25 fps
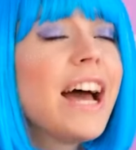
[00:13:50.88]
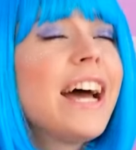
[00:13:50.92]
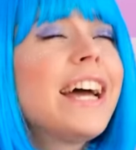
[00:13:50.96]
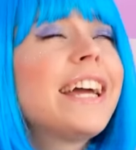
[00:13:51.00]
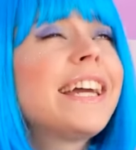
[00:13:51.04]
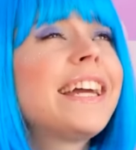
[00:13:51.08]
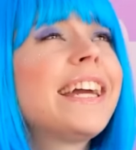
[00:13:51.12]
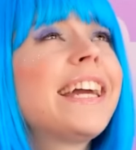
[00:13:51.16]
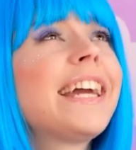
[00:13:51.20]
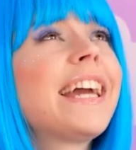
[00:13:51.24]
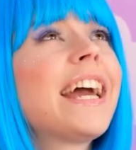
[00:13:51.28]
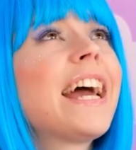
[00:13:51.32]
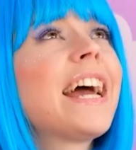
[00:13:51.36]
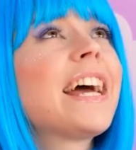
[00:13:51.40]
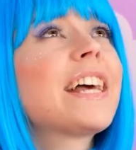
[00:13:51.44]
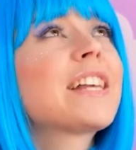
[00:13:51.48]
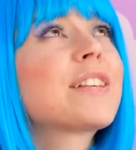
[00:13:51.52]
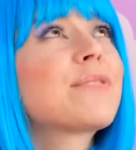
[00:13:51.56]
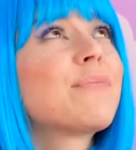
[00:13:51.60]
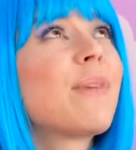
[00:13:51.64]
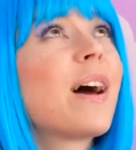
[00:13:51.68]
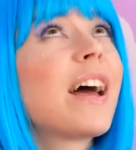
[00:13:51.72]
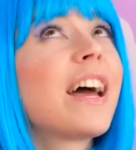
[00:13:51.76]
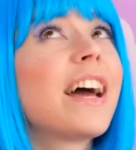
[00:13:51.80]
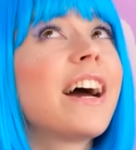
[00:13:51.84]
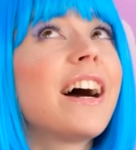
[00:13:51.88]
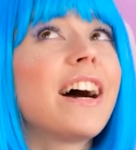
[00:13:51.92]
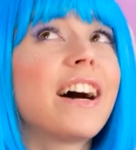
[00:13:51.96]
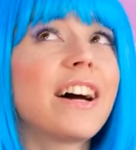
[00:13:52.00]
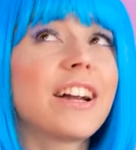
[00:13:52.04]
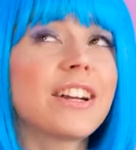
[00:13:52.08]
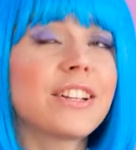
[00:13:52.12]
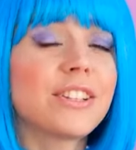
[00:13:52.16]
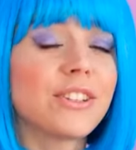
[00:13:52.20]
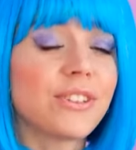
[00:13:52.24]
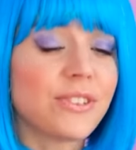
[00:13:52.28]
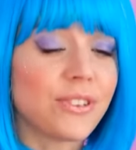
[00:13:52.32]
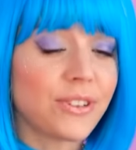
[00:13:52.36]
He has my
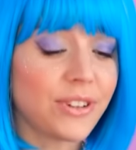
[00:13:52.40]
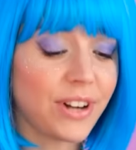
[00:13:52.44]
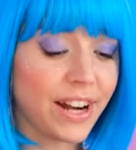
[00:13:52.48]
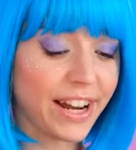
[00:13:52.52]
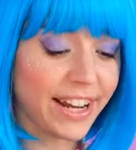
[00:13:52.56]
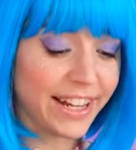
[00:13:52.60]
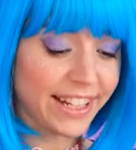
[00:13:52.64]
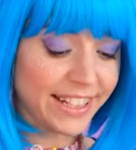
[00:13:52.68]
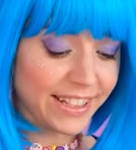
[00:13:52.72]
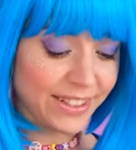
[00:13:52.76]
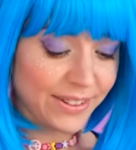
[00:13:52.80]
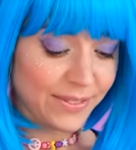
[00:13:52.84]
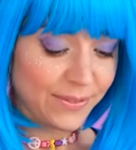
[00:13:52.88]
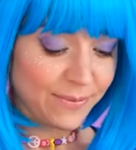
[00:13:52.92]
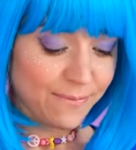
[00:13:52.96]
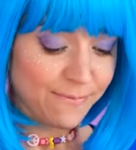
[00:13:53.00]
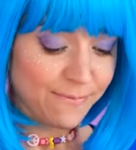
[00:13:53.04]
heart all right.